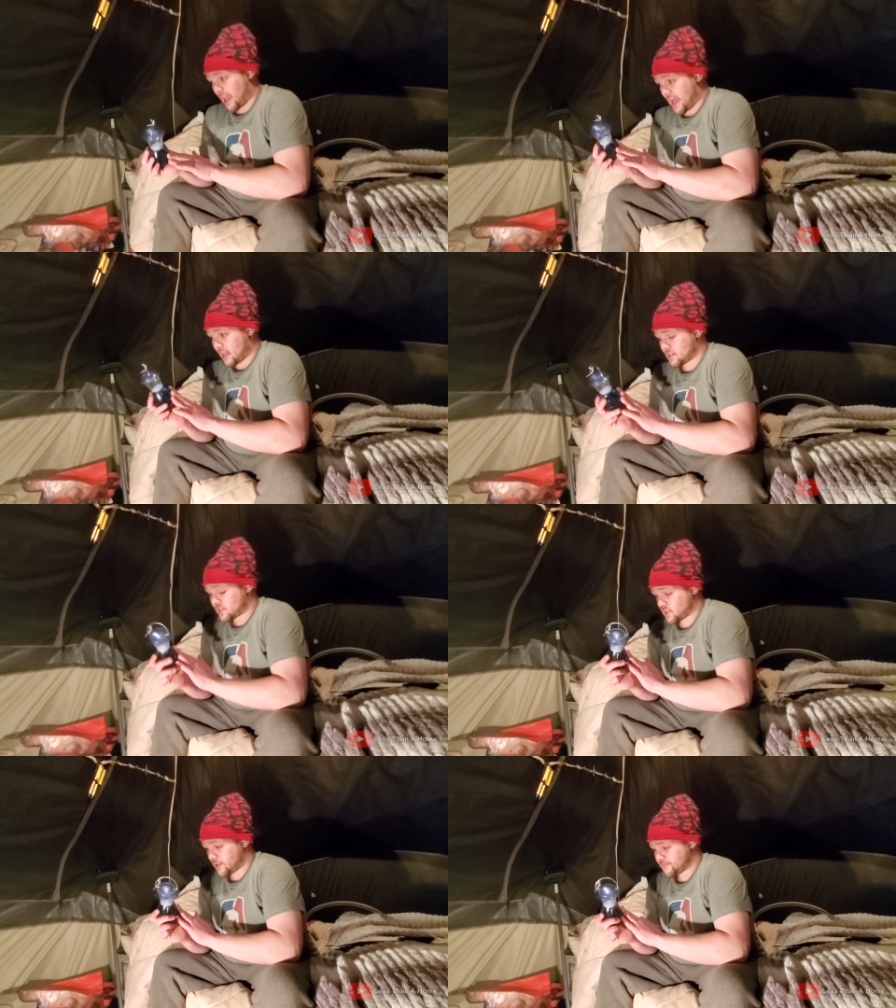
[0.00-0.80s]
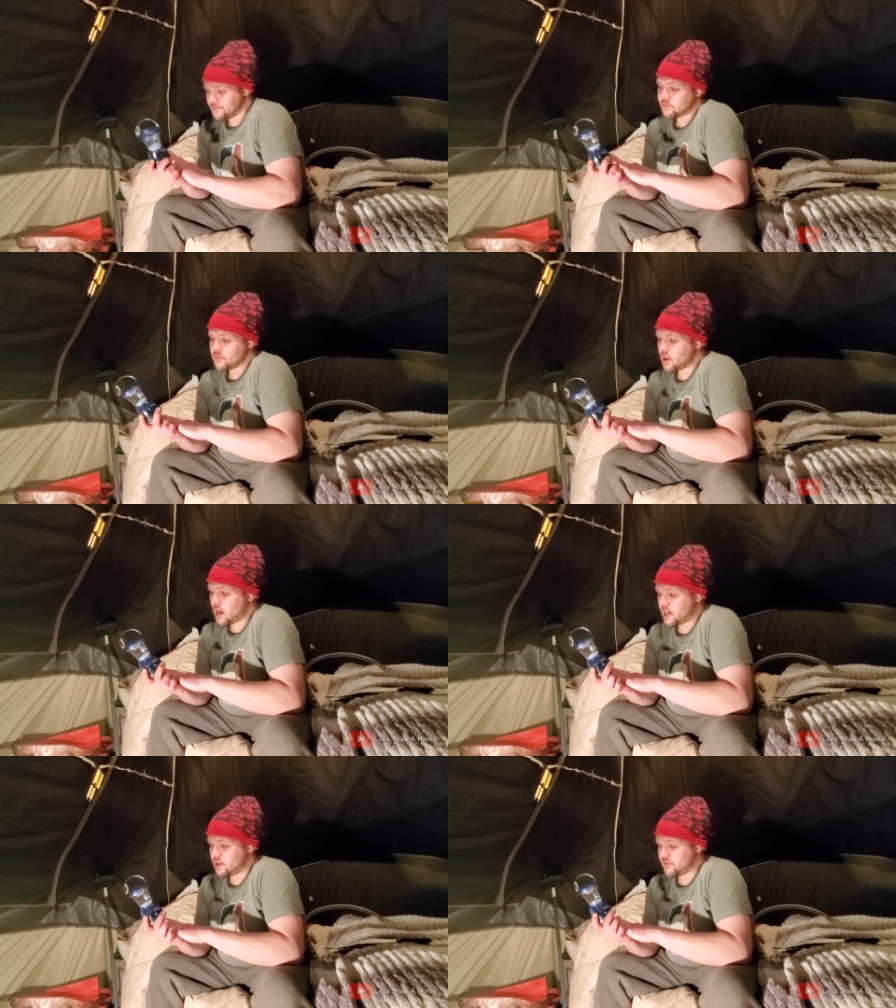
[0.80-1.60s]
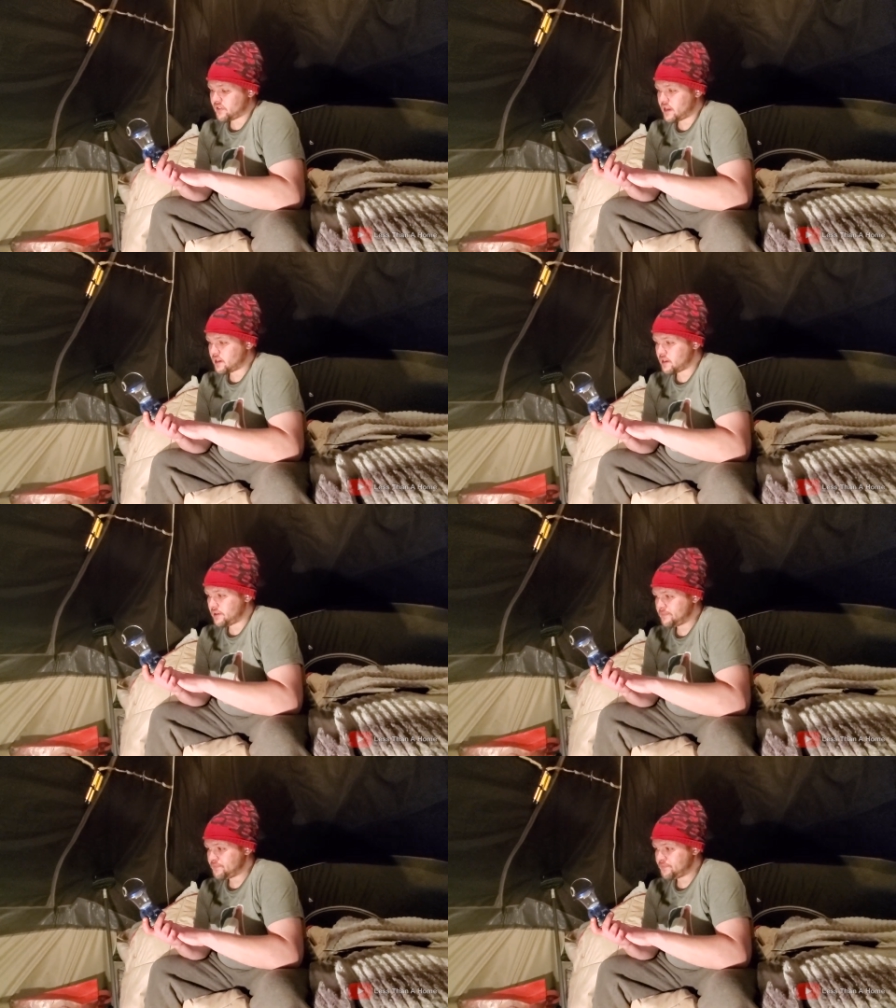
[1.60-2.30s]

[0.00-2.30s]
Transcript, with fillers: as kind of like